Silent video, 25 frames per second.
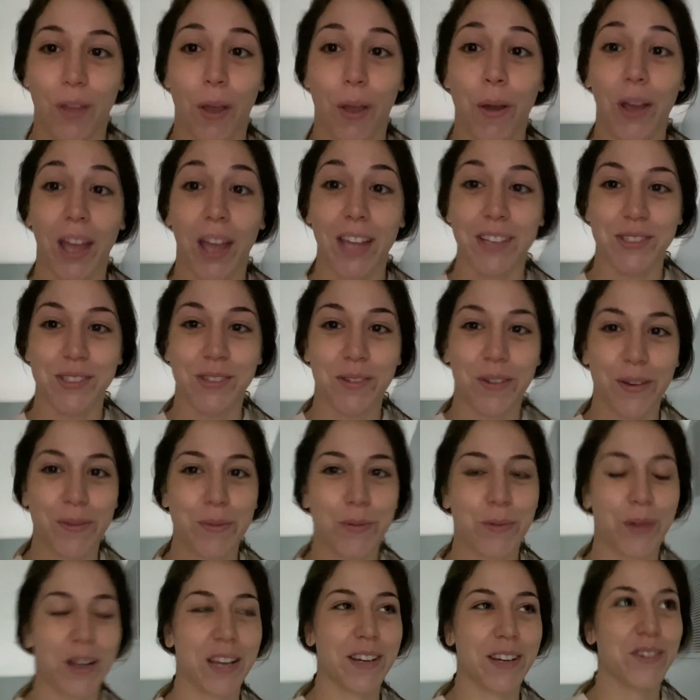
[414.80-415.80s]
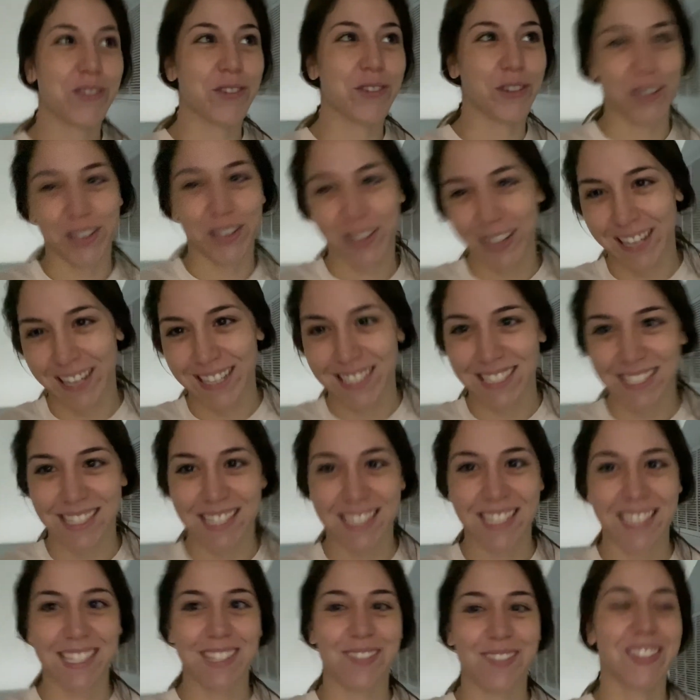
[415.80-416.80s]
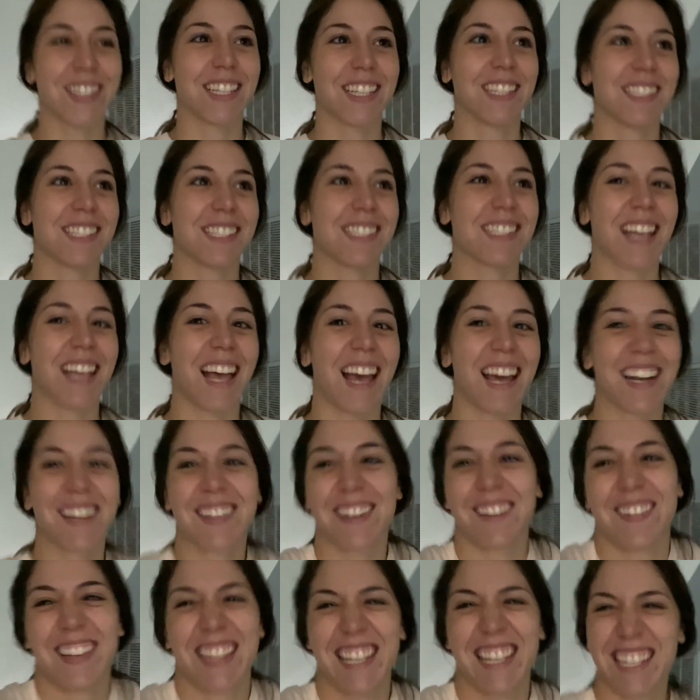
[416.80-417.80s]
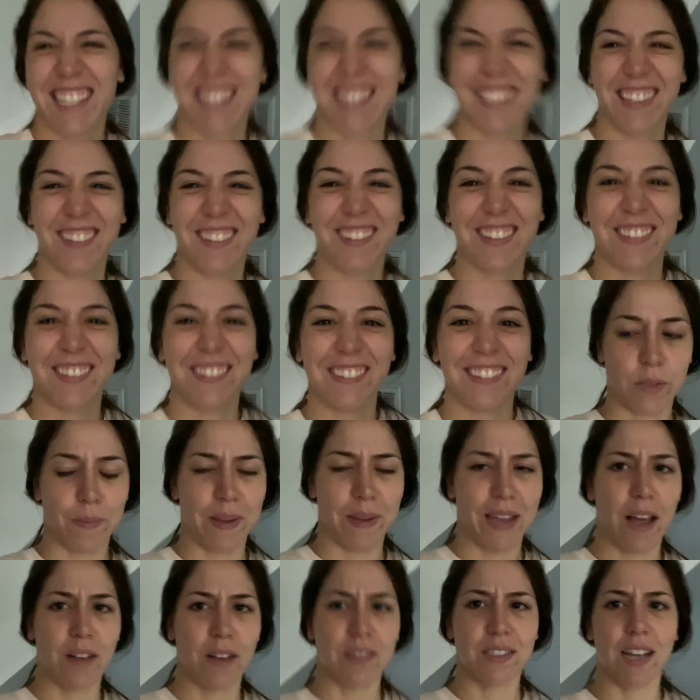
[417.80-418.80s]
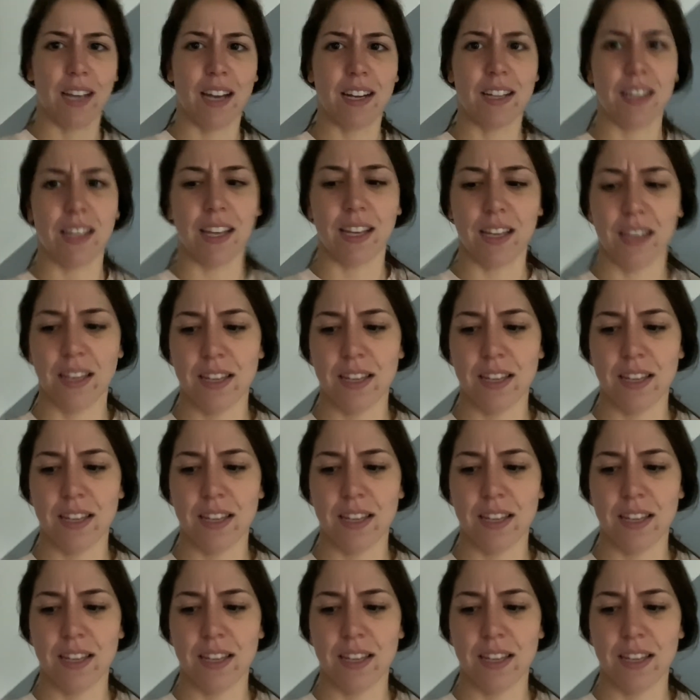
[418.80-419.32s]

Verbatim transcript: Okay, so I've been waiting to show you guys this because I don't know, I think it's so cool. My house kind of like